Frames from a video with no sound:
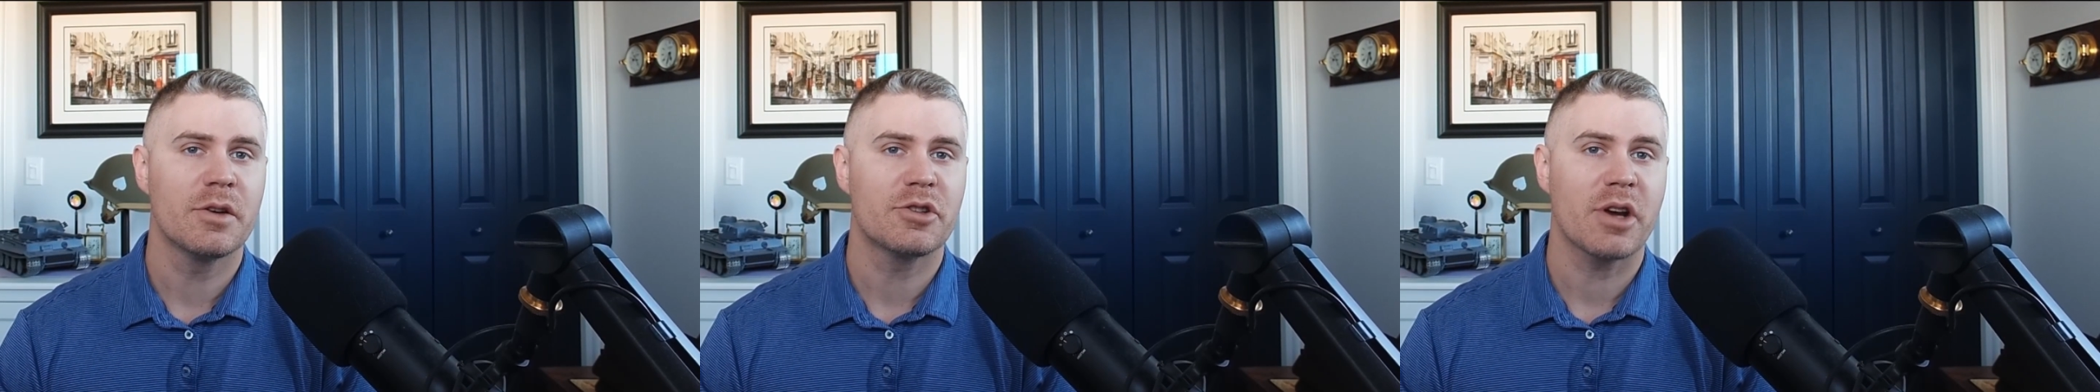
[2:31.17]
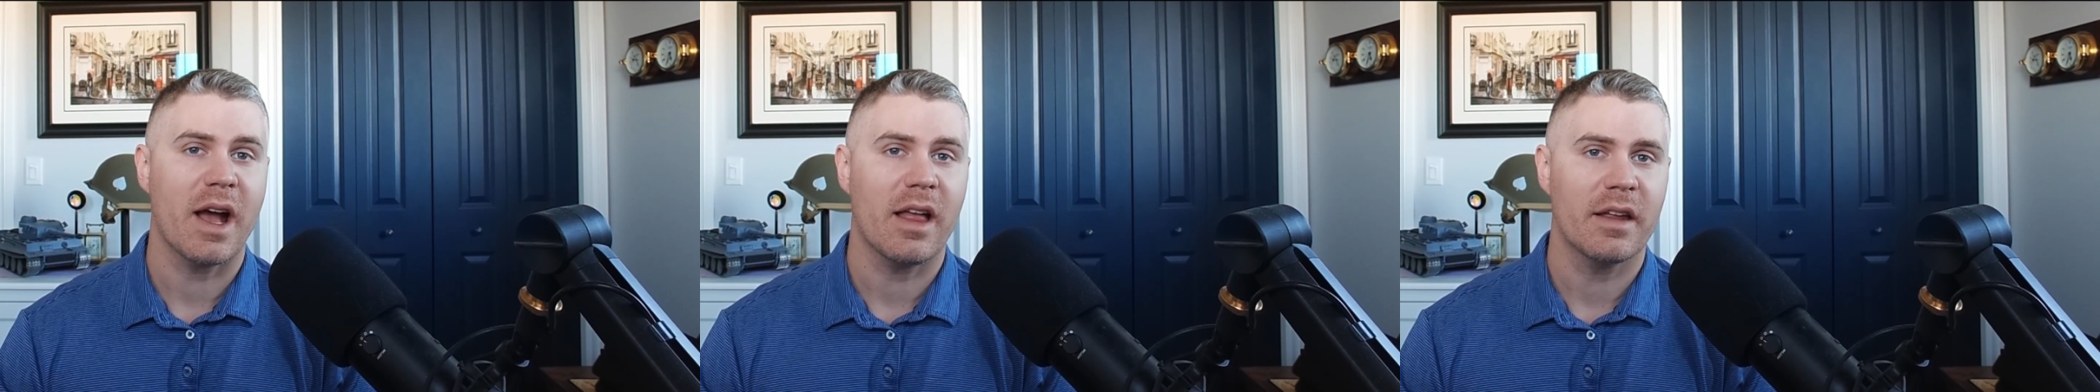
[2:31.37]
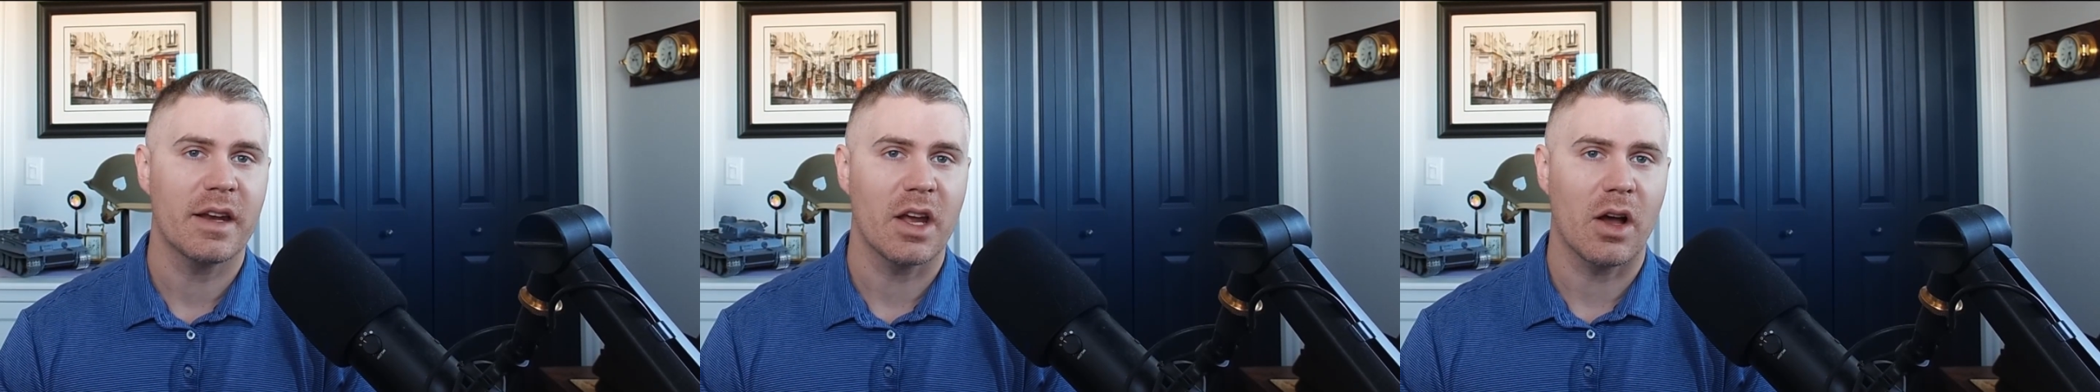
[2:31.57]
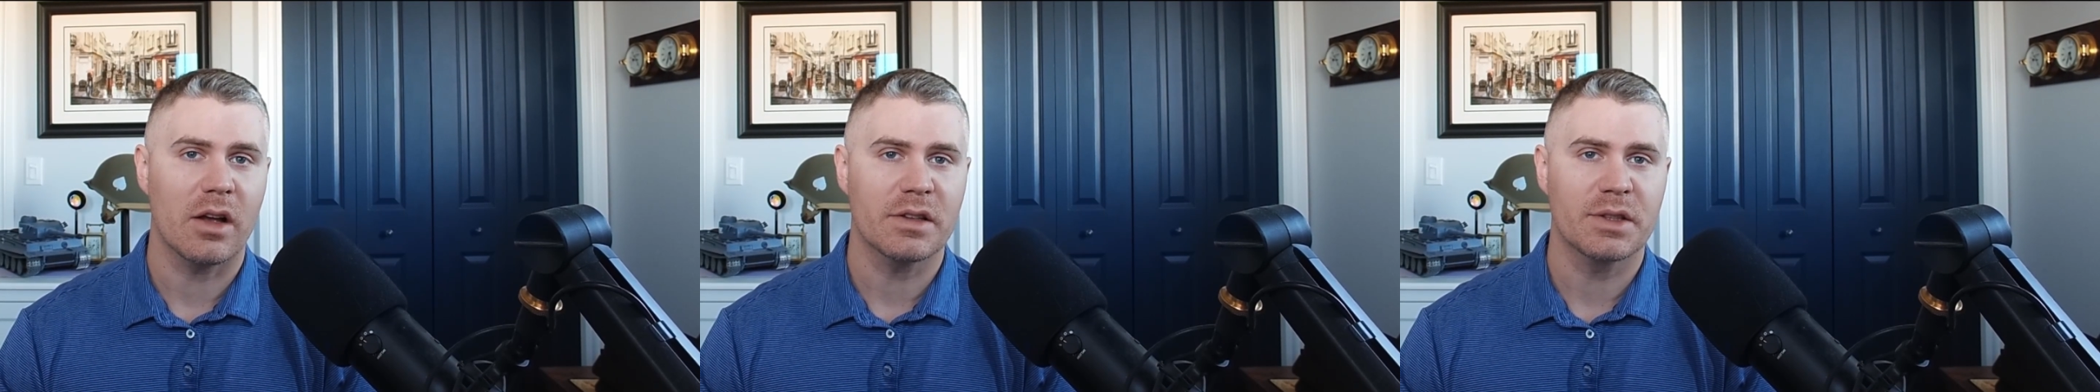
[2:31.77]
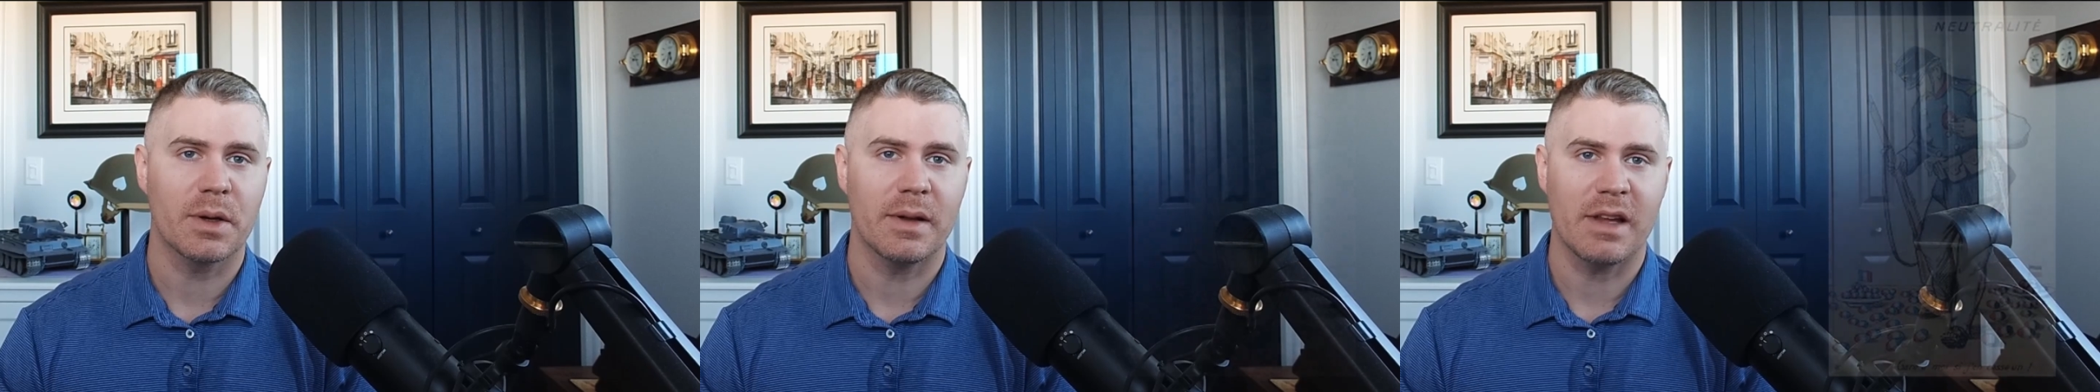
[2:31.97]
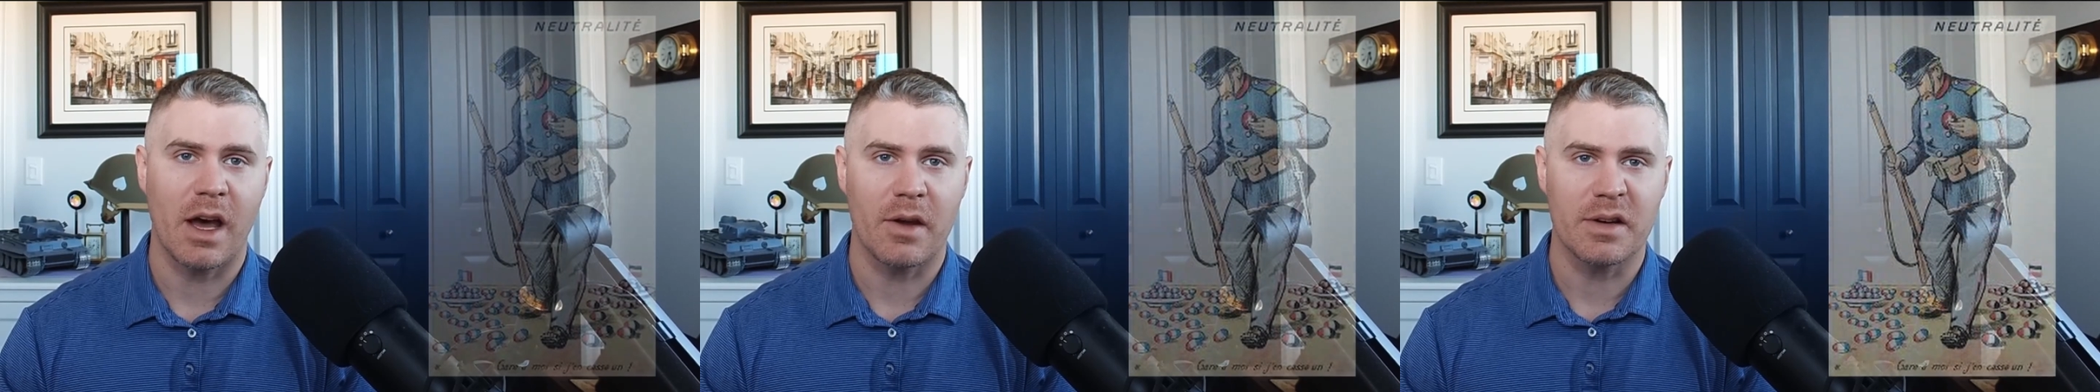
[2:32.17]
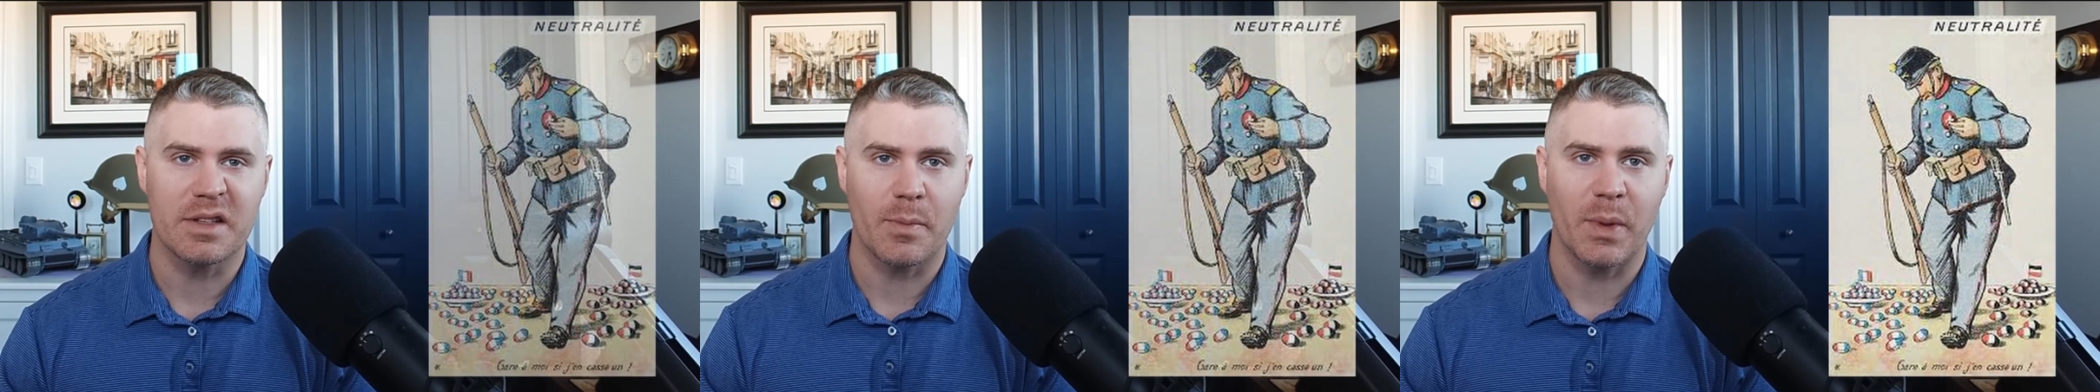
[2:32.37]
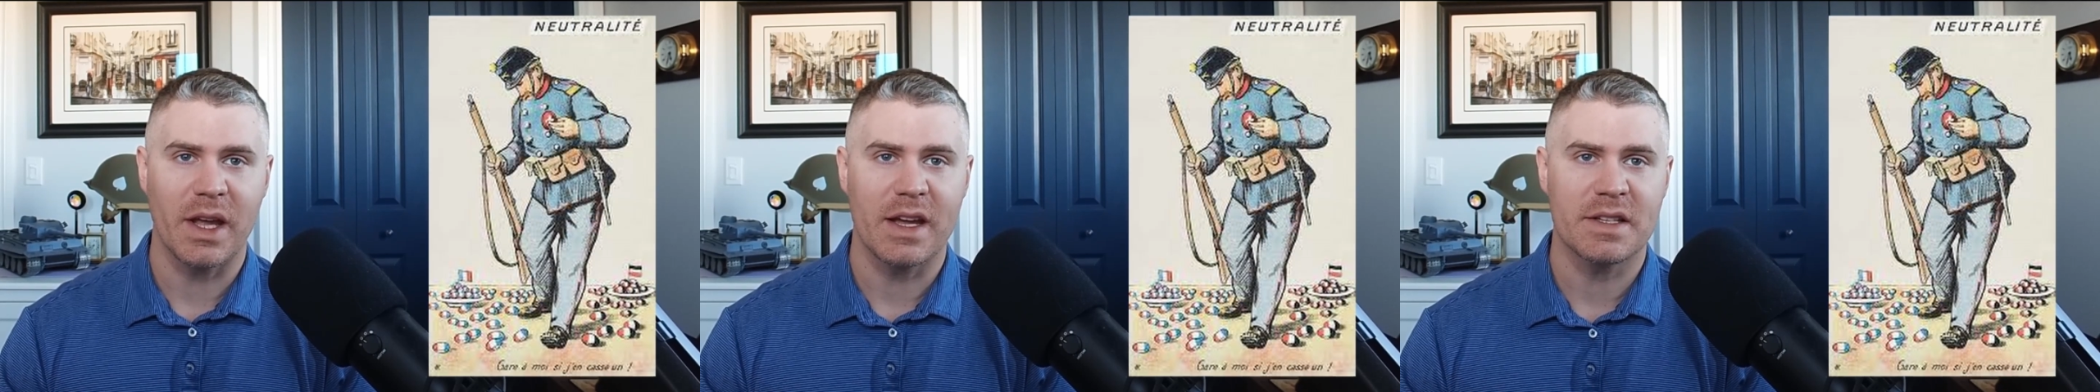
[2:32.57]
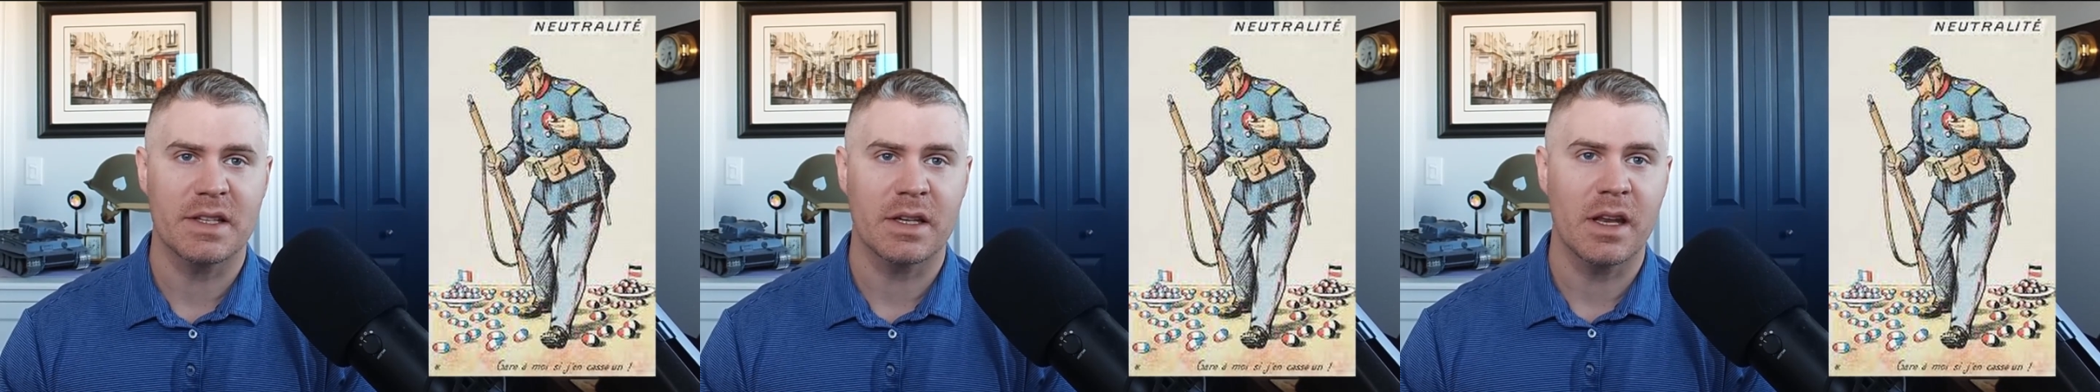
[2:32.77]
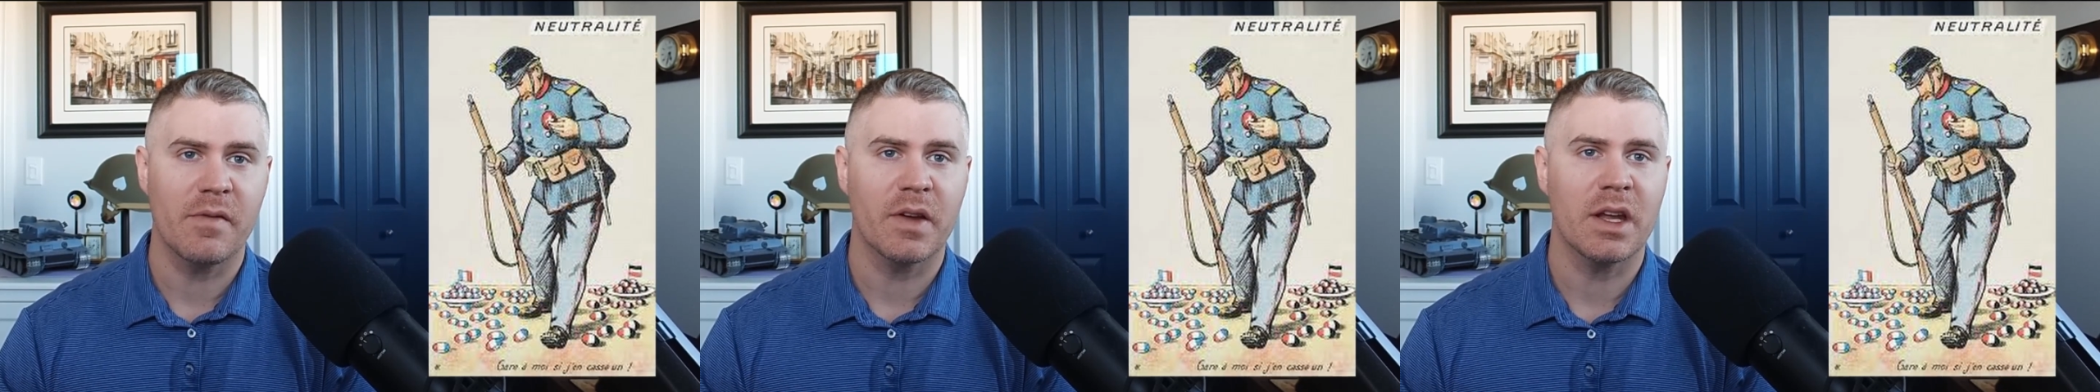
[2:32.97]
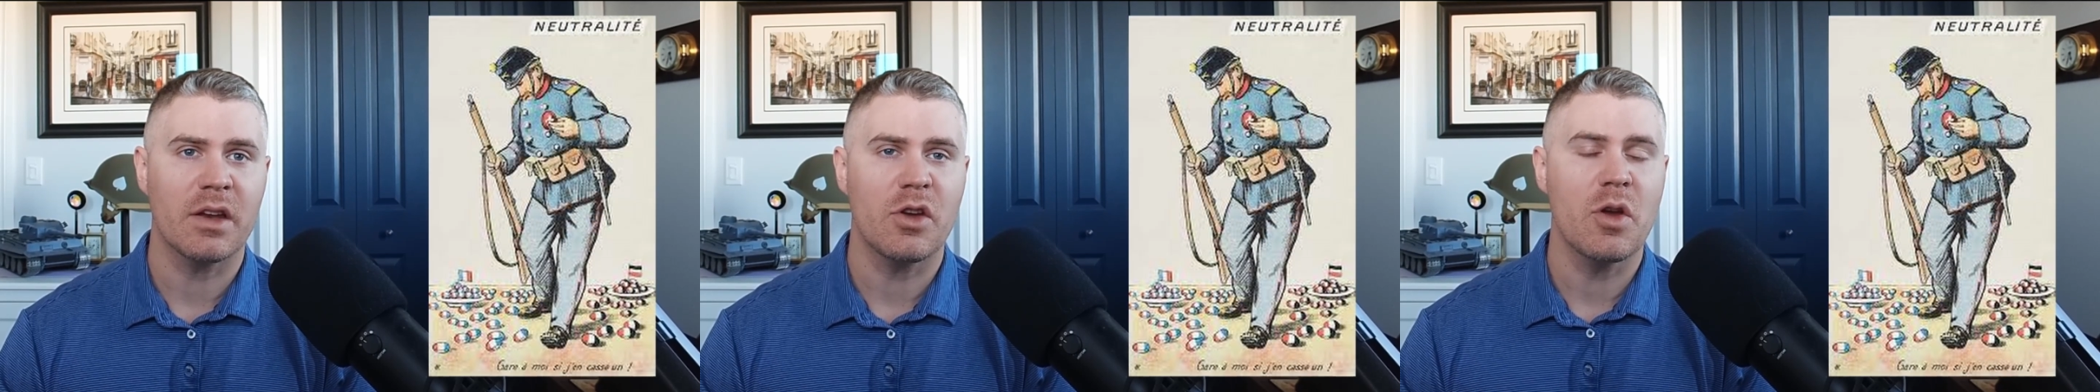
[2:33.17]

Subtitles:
neutrality also allowed it to play a significant